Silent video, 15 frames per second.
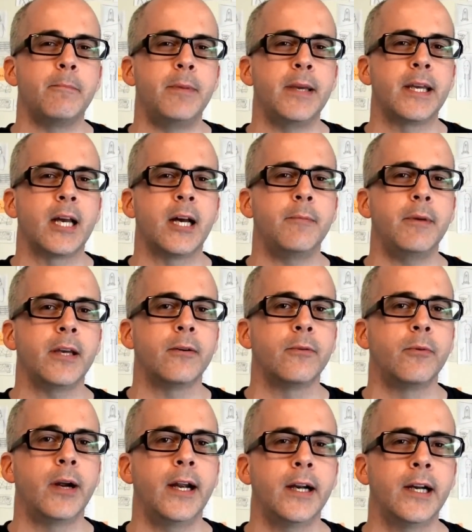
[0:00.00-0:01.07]
becoming
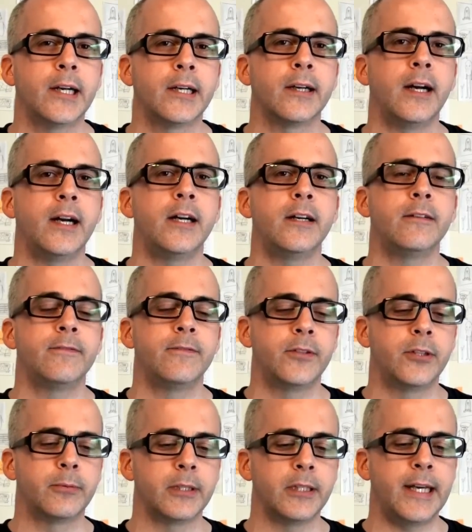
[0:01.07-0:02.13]
aware of
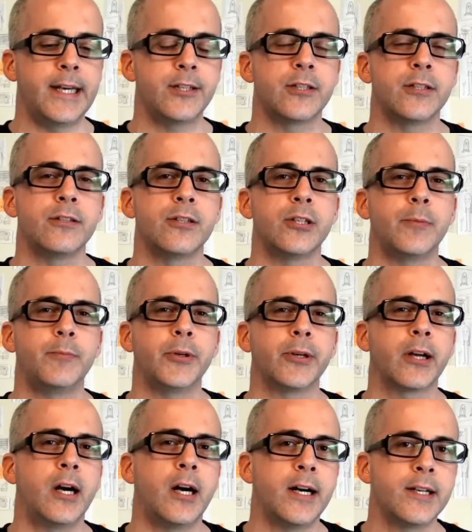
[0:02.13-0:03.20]
the relationship your
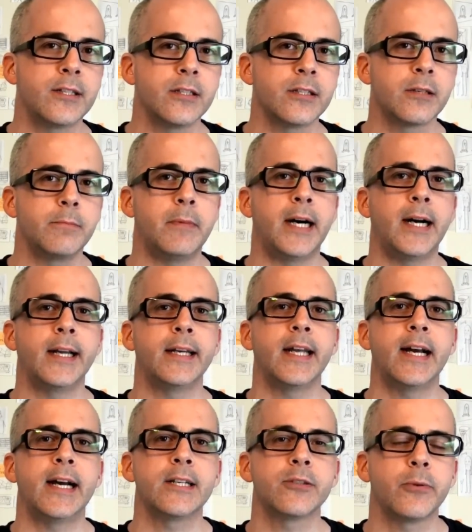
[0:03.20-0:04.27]
conscious mind
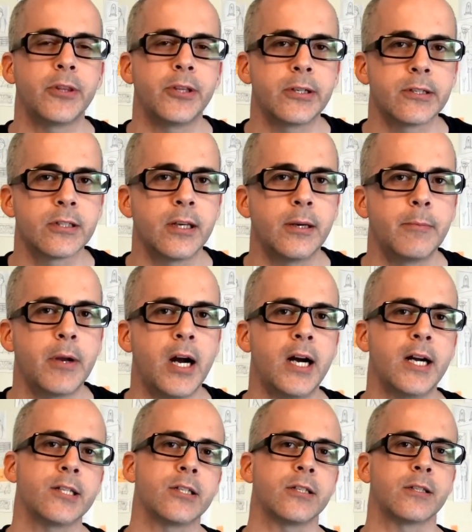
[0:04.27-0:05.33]
has with your
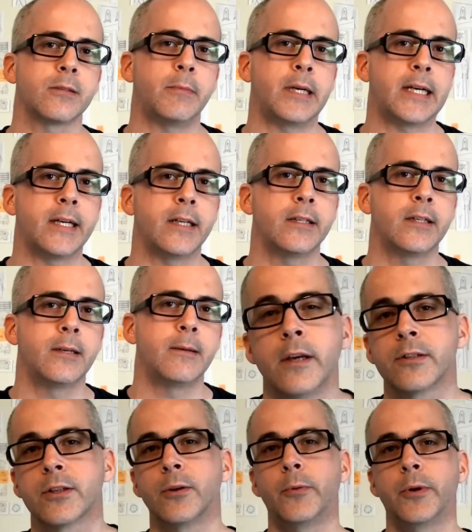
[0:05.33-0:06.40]
subconscious mind.
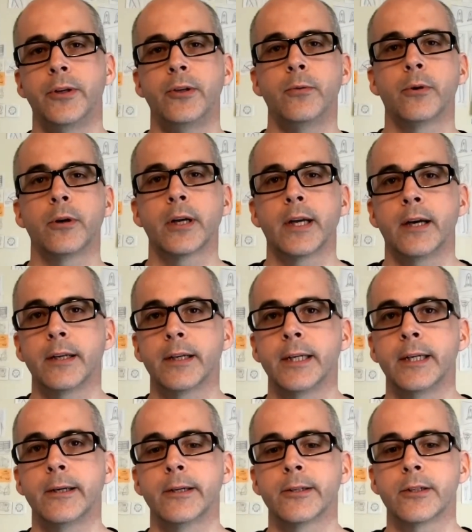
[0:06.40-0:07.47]
So when you work out a
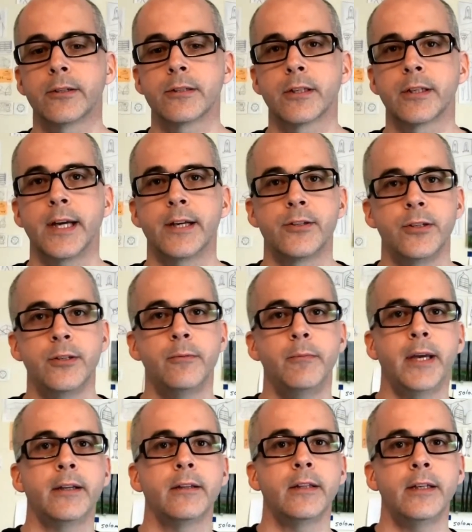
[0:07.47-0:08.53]
character sketch, you
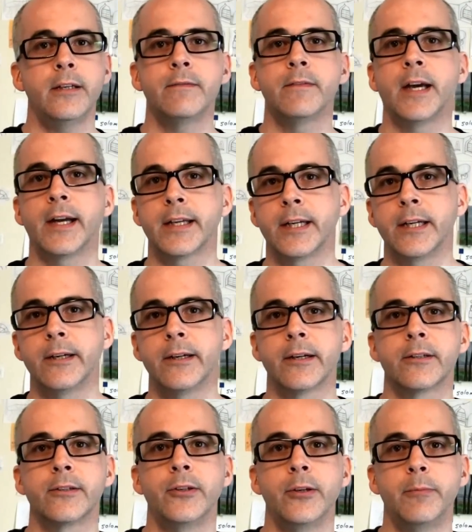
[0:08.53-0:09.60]
may leave that
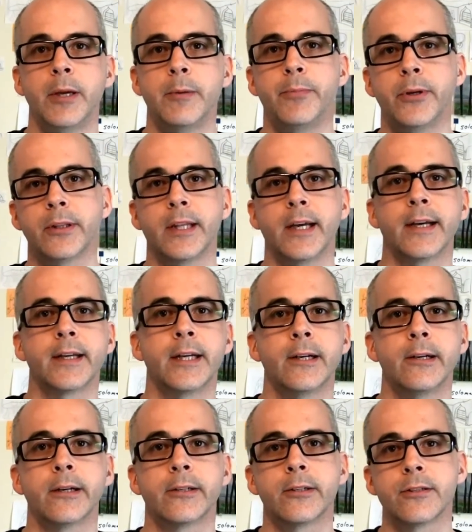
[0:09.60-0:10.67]
character, you may put that
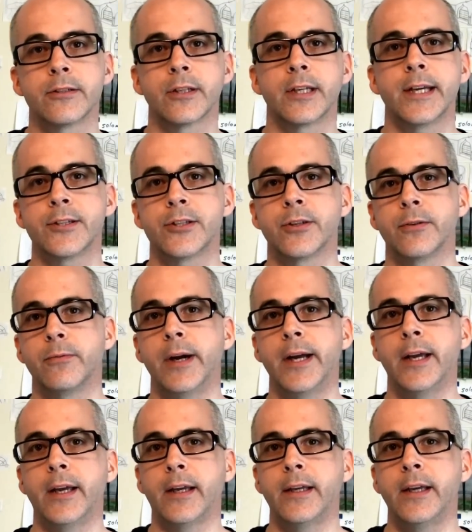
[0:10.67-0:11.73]
character sketch
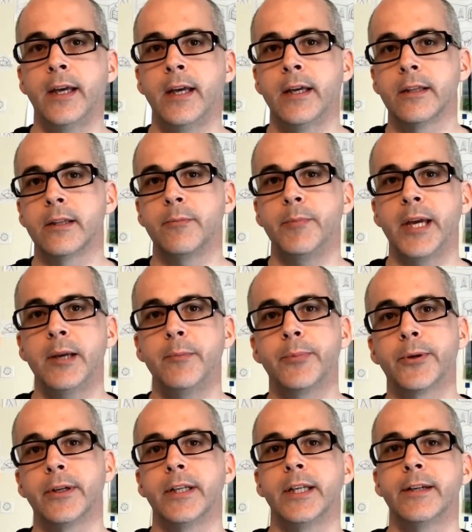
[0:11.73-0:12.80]
away, the
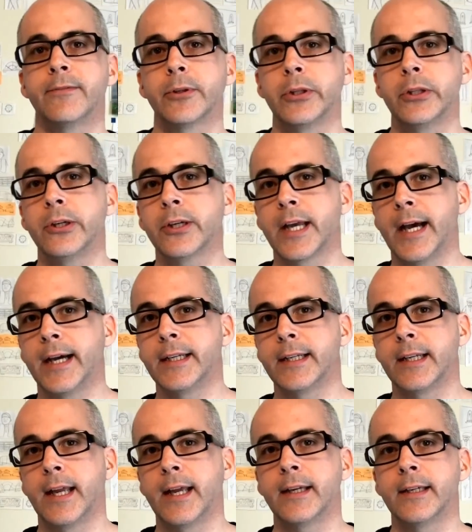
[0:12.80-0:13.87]
paper, and never look at
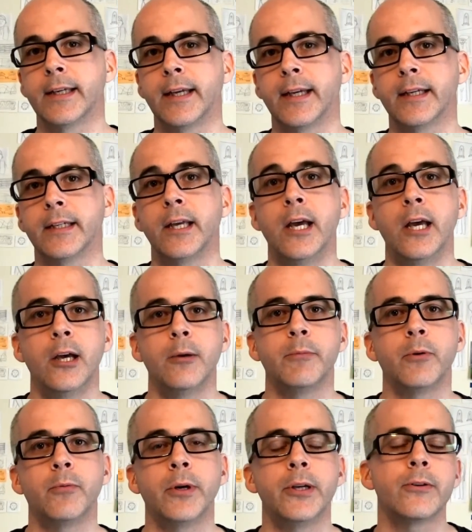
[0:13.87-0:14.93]
it again.
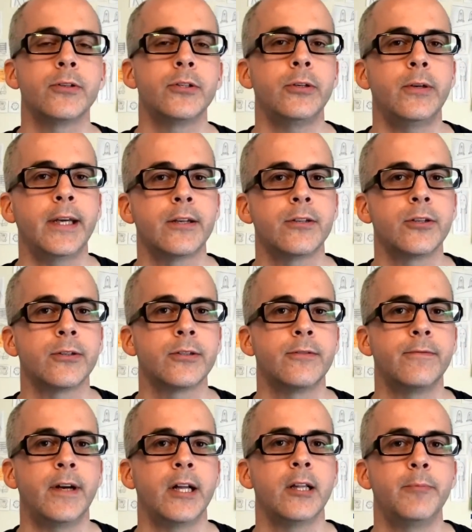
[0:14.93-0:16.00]
But what you're doing is you're
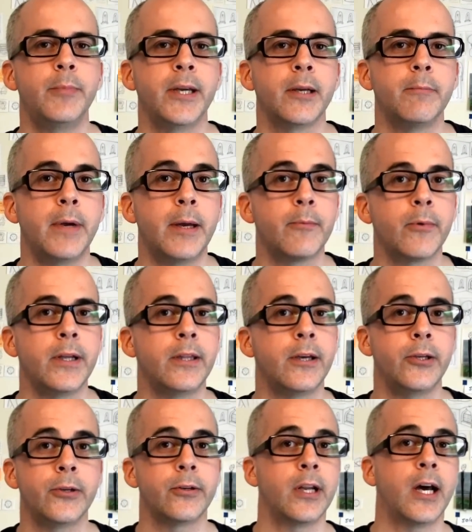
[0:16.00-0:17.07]
developing a memory
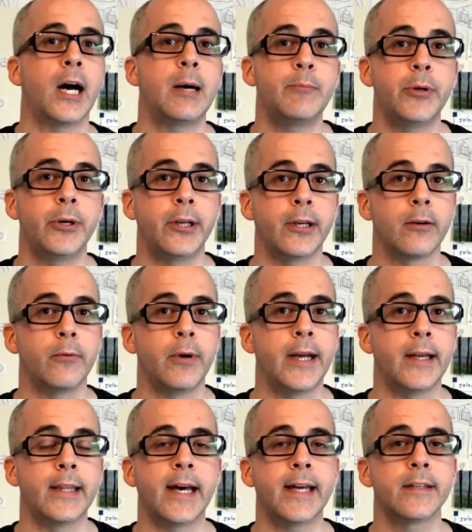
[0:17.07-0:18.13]
that you're not putting
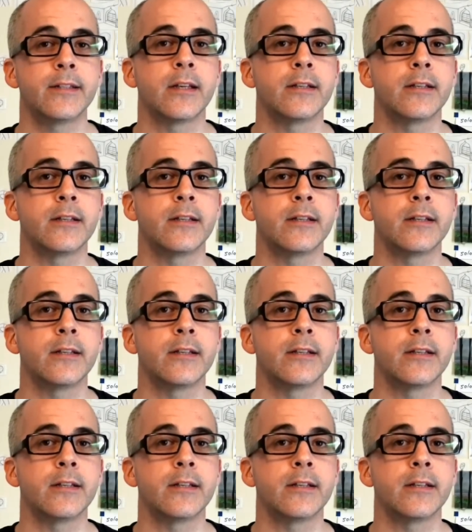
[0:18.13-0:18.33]
away. That